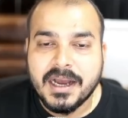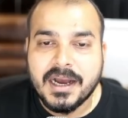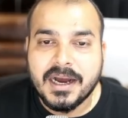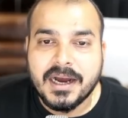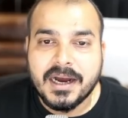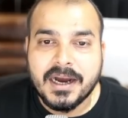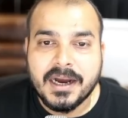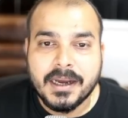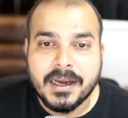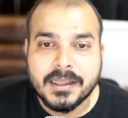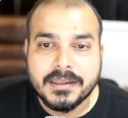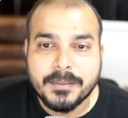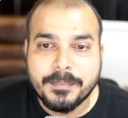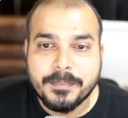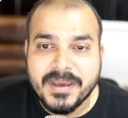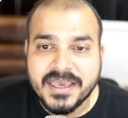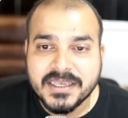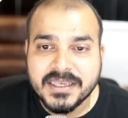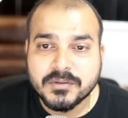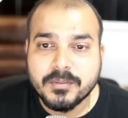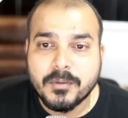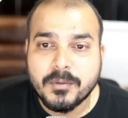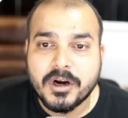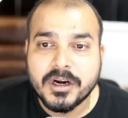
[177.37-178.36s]
Uh, the
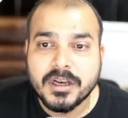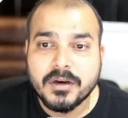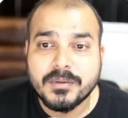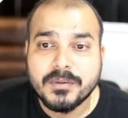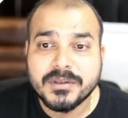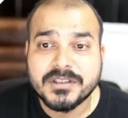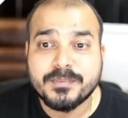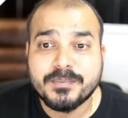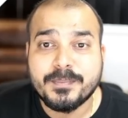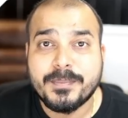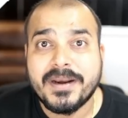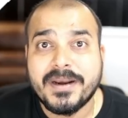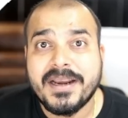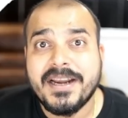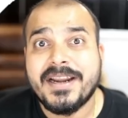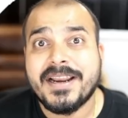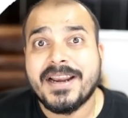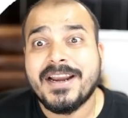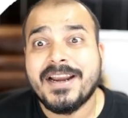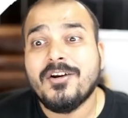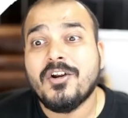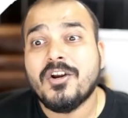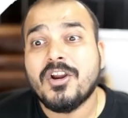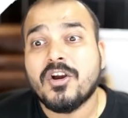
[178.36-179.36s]
base model was
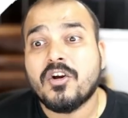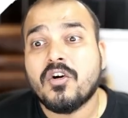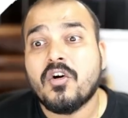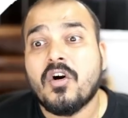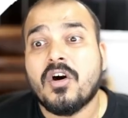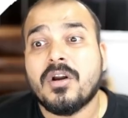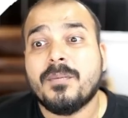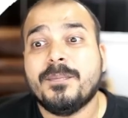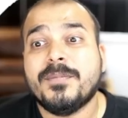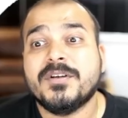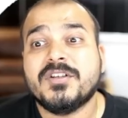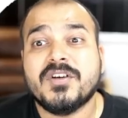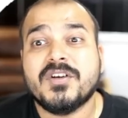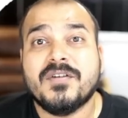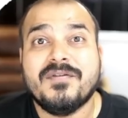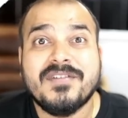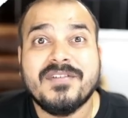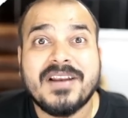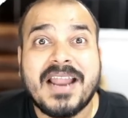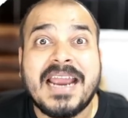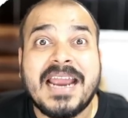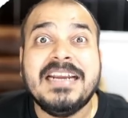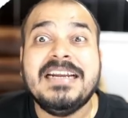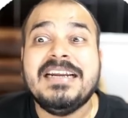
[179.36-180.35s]
pre-trained on a corpus of
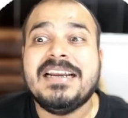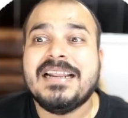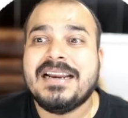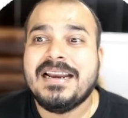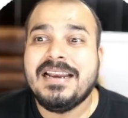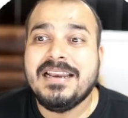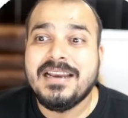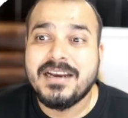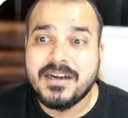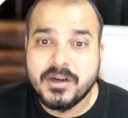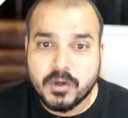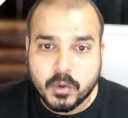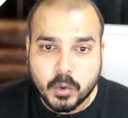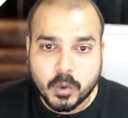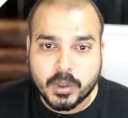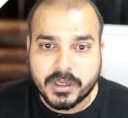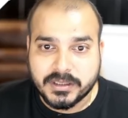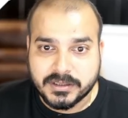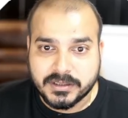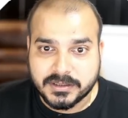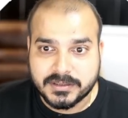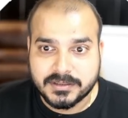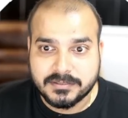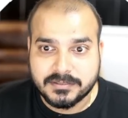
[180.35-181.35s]
9 trillion
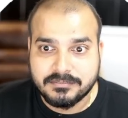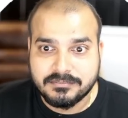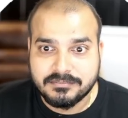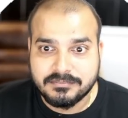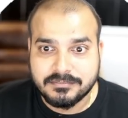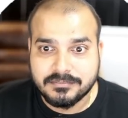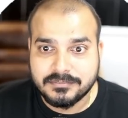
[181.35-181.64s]
tokens,